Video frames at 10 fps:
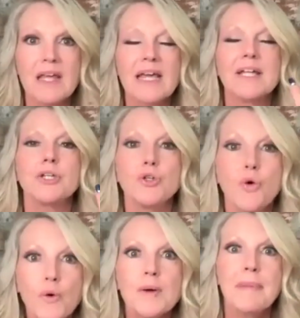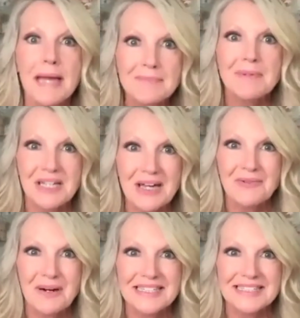in your payment
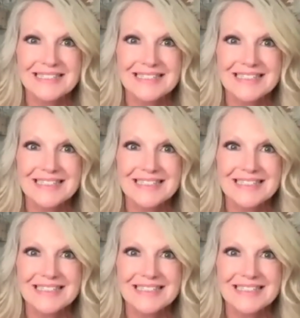gateways.